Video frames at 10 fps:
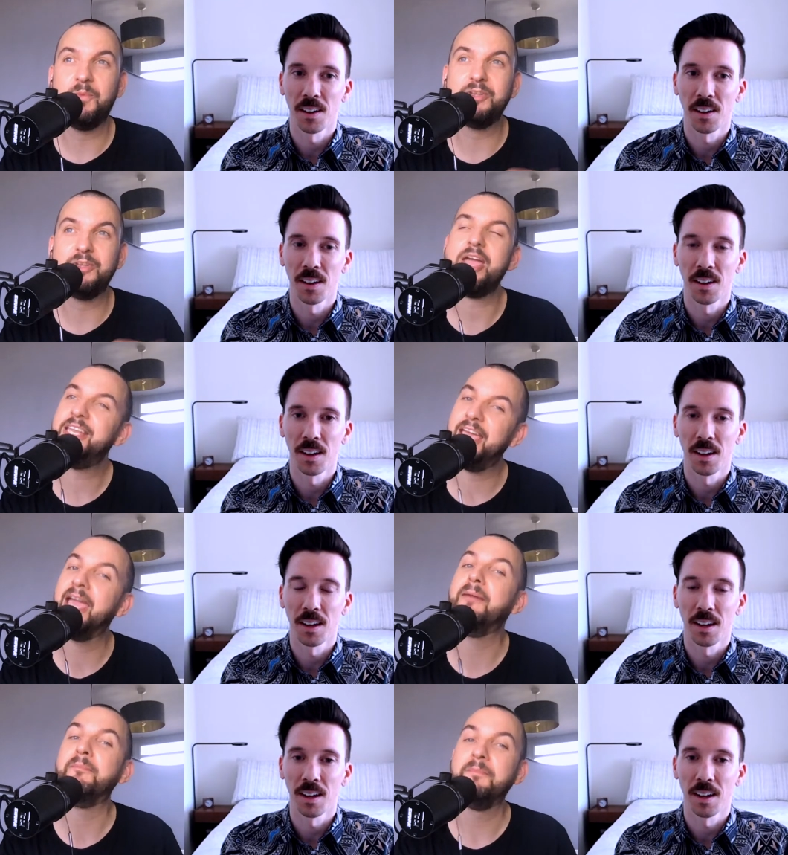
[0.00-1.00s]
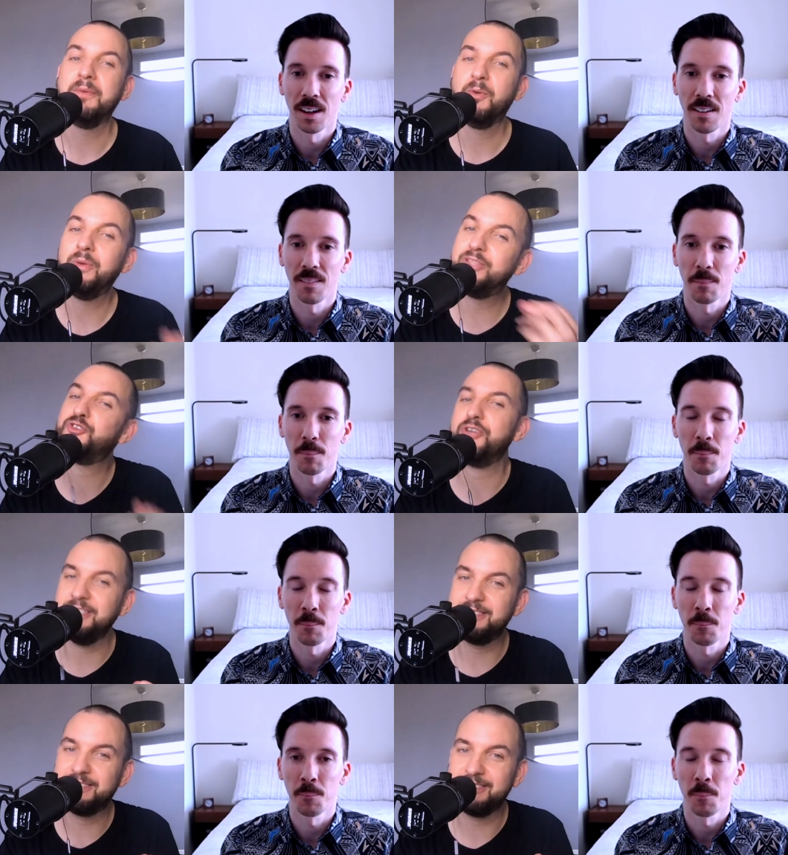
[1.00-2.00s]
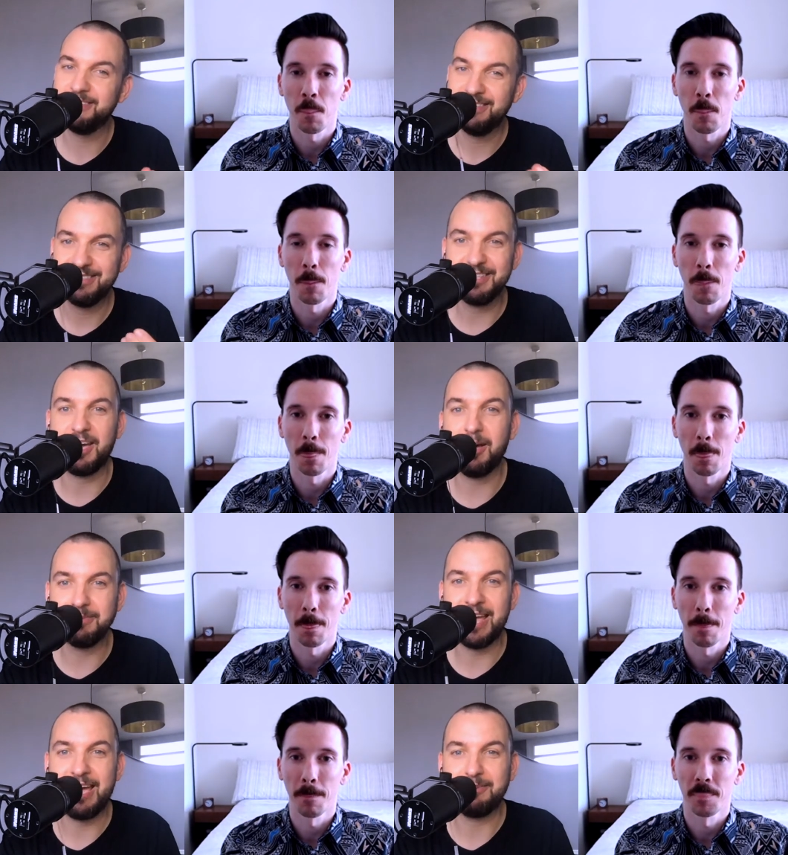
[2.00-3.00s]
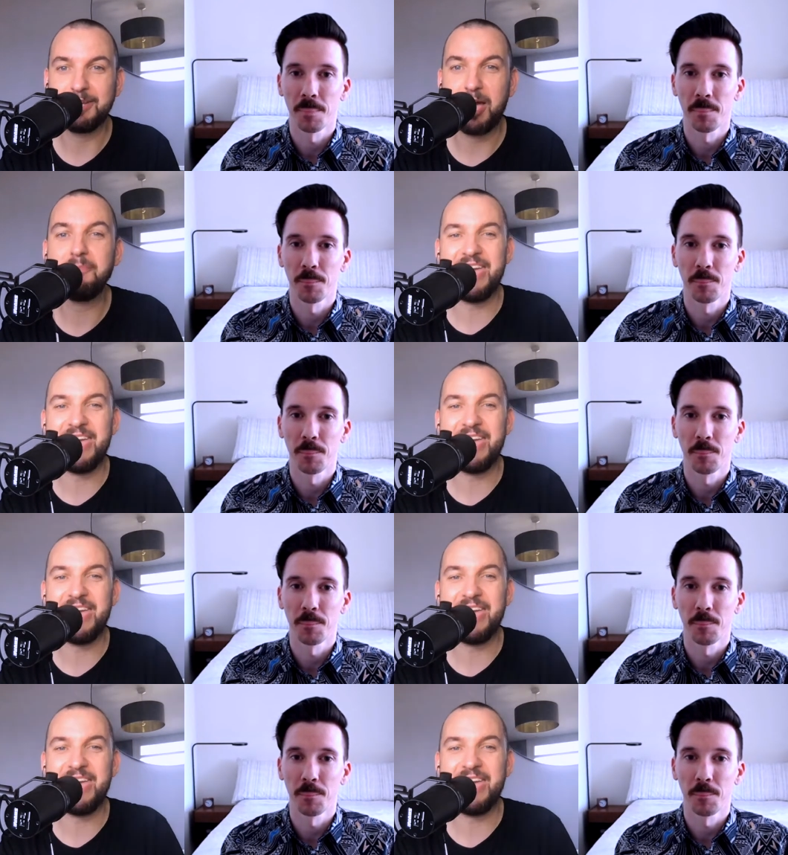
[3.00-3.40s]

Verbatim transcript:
Speaker 1: training him with treats to calm down, calm